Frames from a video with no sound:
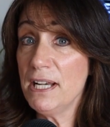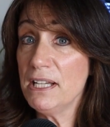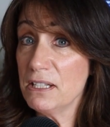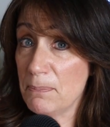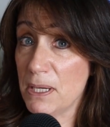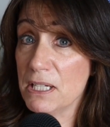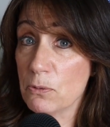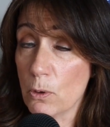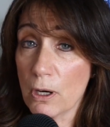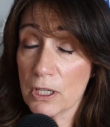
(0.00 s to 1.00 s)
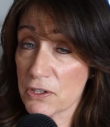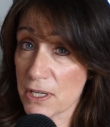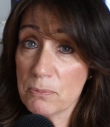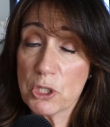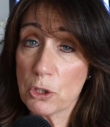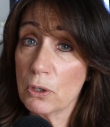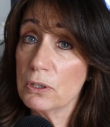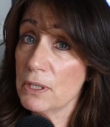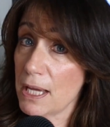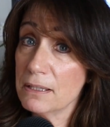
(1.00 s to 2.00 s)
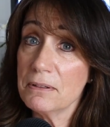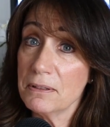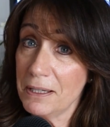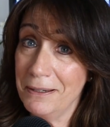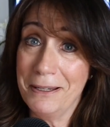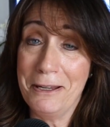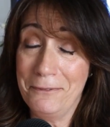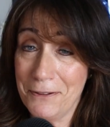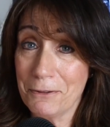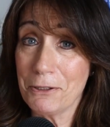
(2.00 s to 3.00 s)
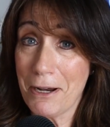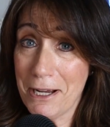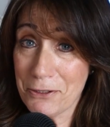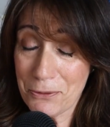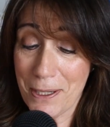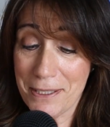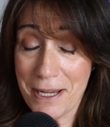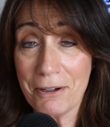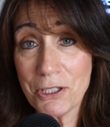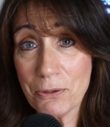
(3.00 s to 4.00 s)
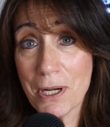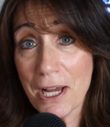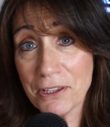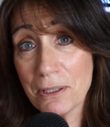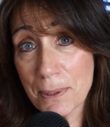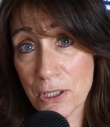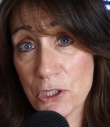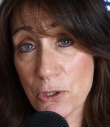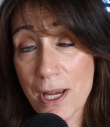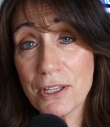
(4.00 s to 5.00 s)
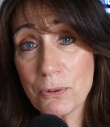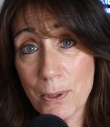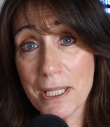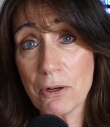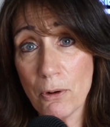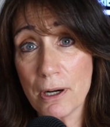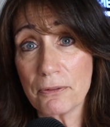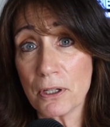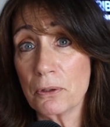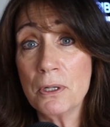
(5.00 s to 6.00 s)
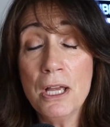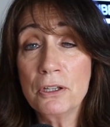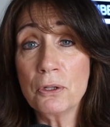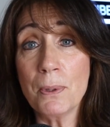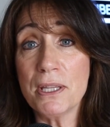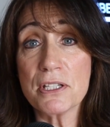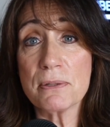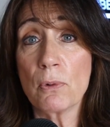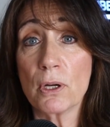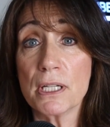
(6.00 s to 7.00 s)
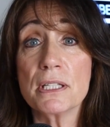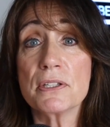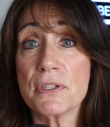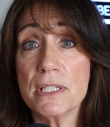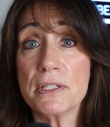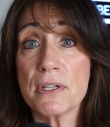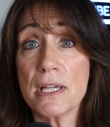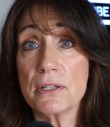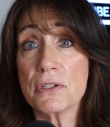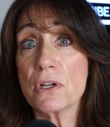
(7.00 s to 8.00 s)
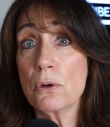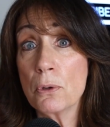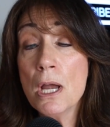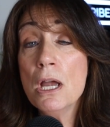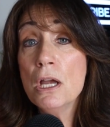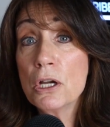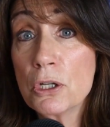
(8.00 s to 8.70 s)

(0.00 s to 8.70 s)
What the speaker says: winning the bidding war, because I'm sure that if you're in your house right now, you got there because you had the winning offer, the way this market is these days. So